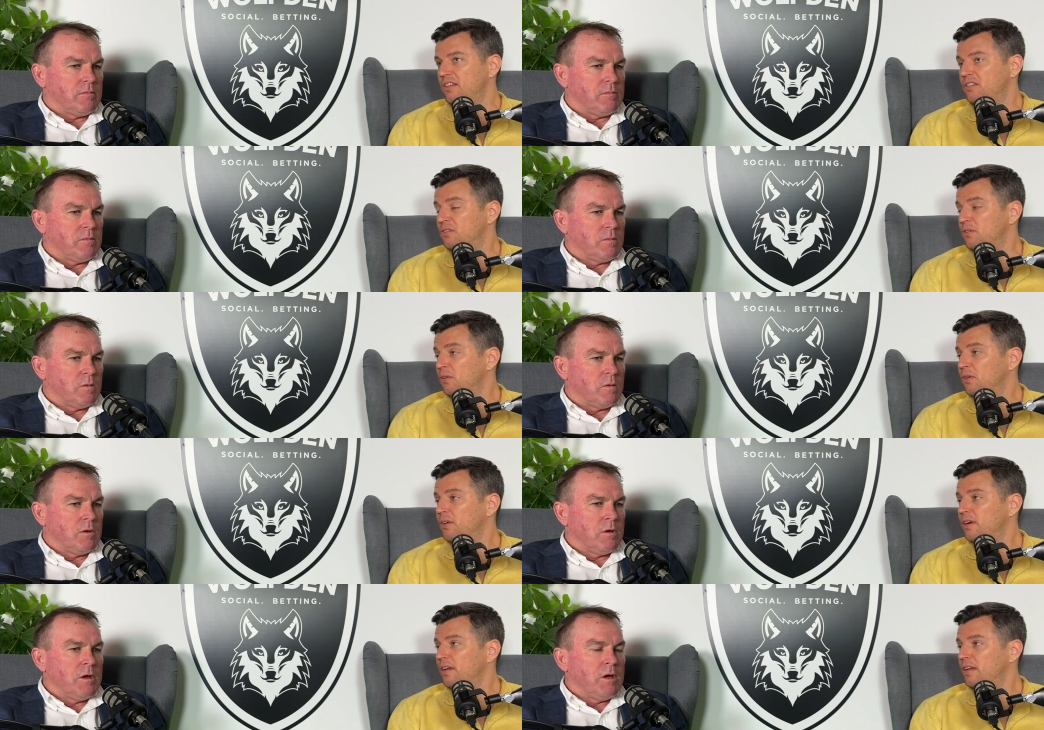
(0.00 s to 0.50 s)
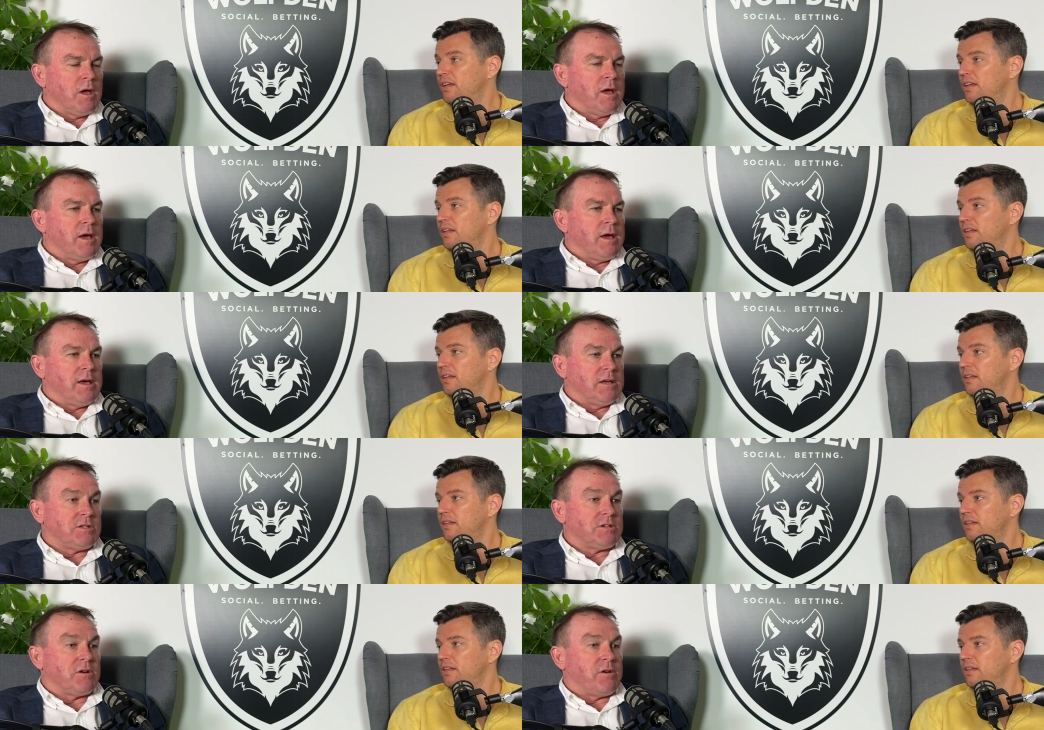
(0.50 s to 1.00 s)
Speaker 1: story.
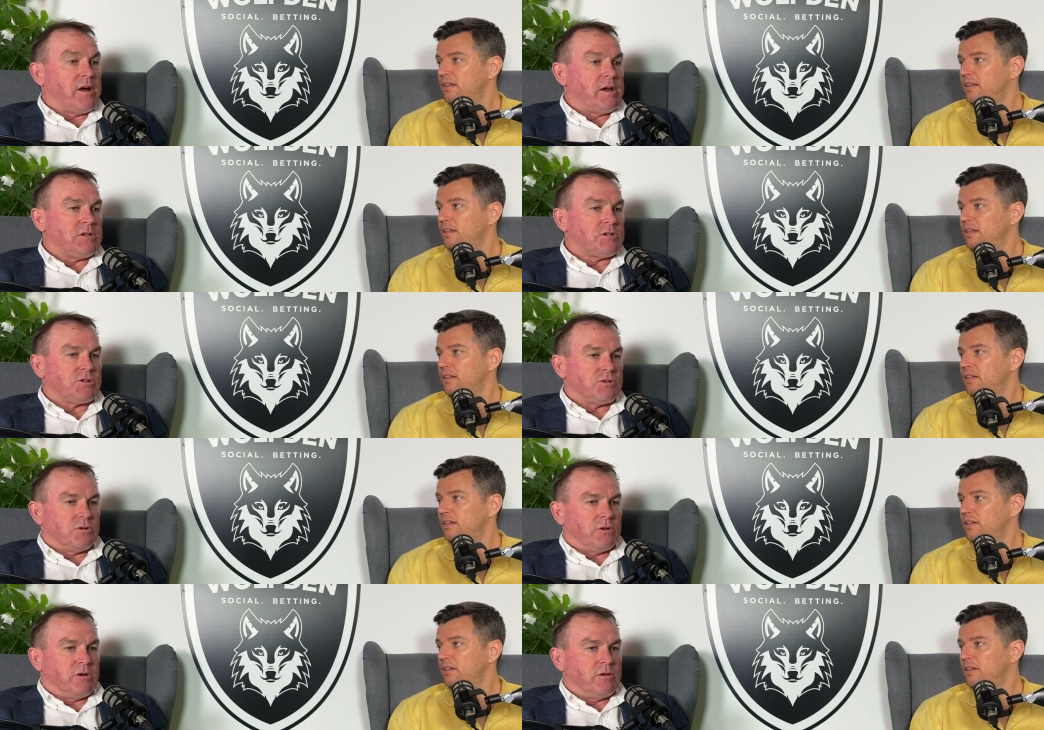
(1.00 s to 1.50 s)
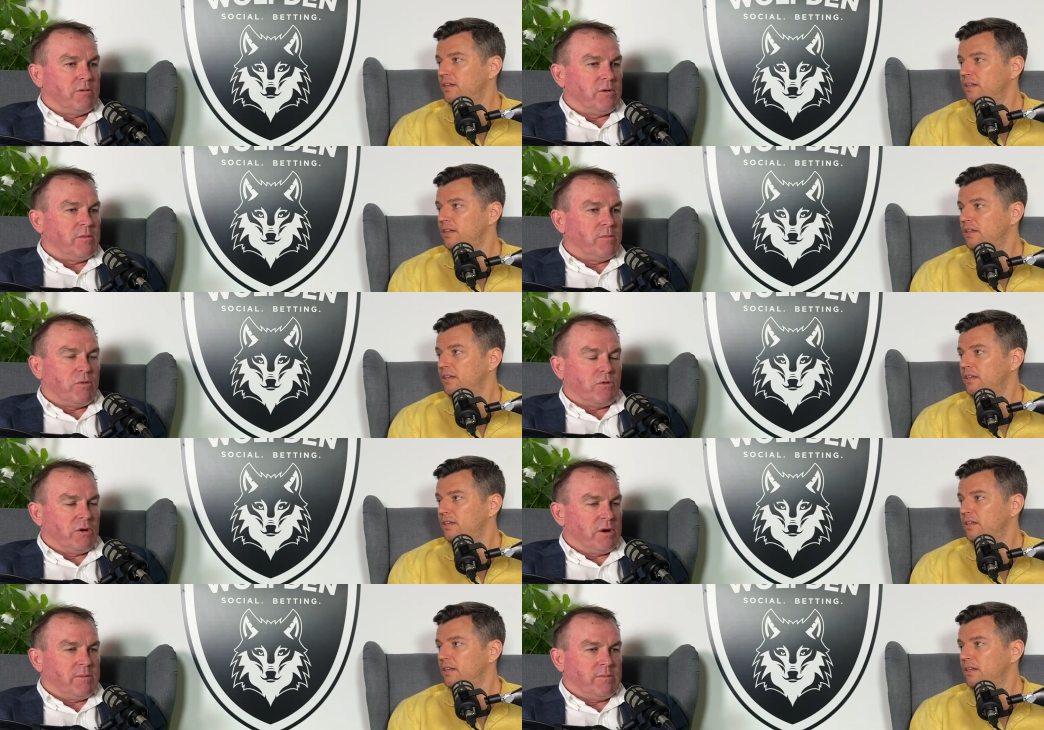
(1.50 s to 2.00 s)
Speaker 2: It's a great story. We
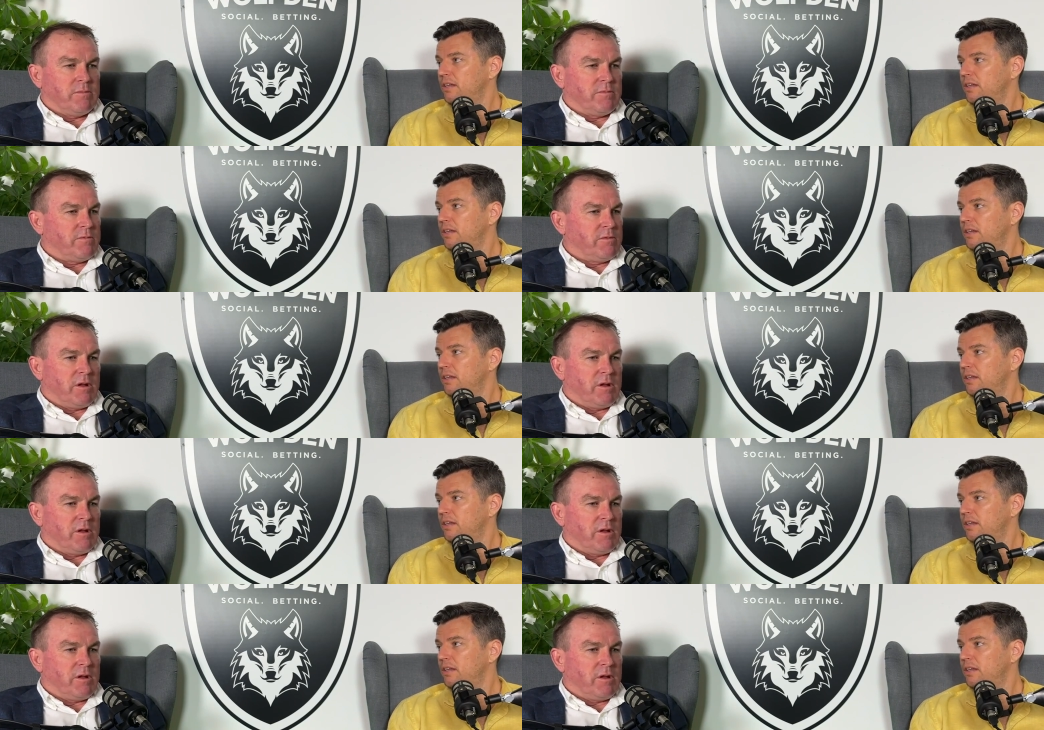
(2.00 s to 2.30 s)
bought him, you